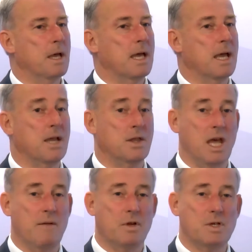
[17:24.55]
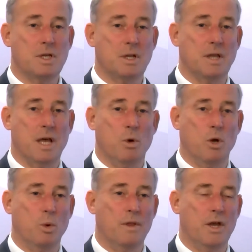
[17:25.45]
can get the advocacy that they
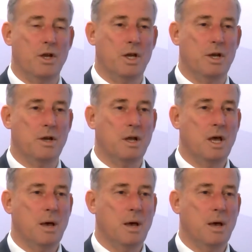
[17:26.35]
want when they need it,